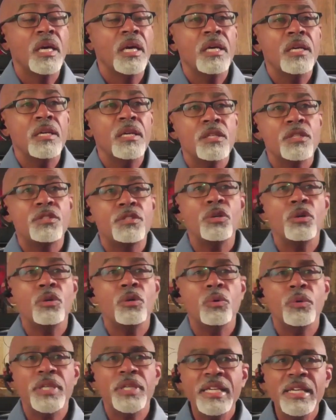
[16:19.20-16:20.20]
So
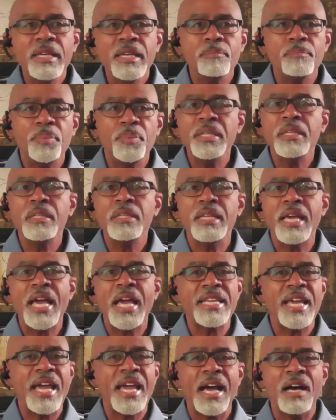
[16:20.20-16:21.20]
he had been at
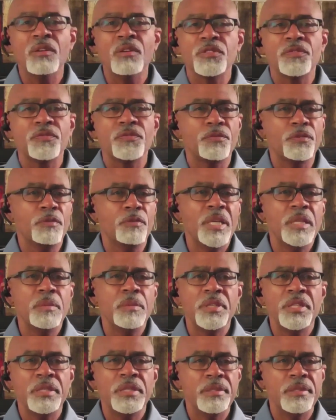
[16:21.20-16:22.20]
the house for
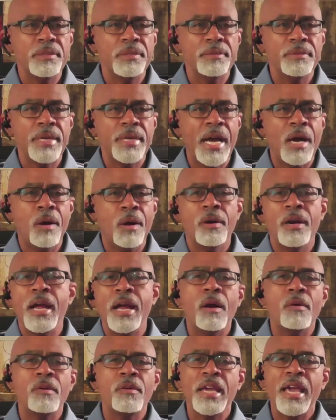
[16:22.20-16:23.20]
maybe hour,
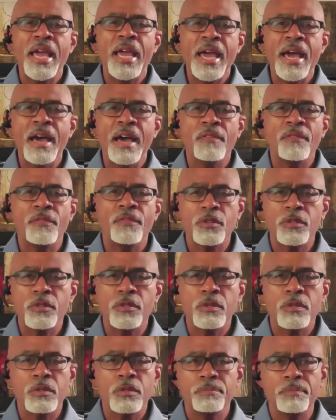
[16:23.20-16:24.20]
hour and a half, or
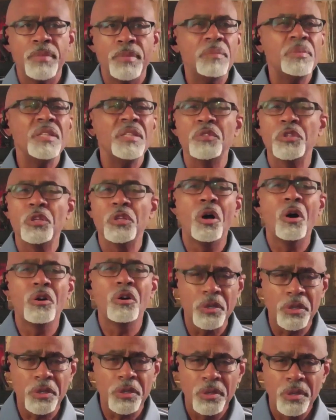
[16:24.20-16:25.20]
maybe even
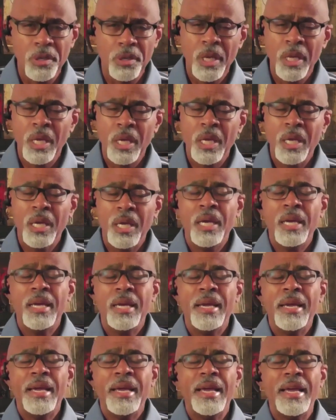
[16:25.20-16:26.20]
longer.
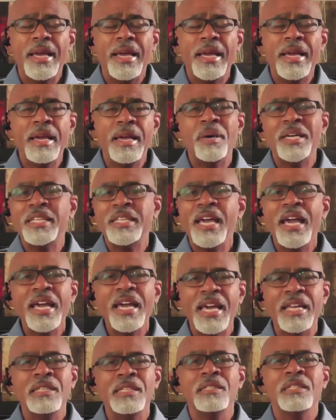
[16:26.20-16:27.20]
And my dad
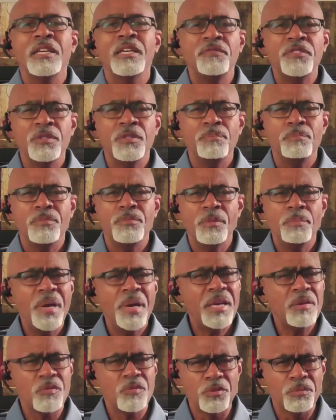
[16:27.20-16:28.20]
hadn't left the
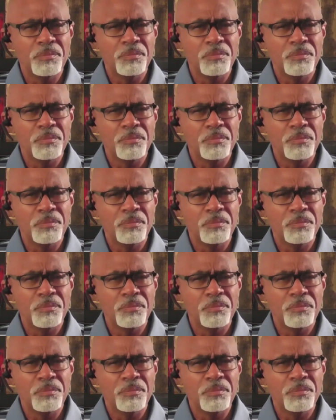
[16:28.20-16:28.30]
bedroom.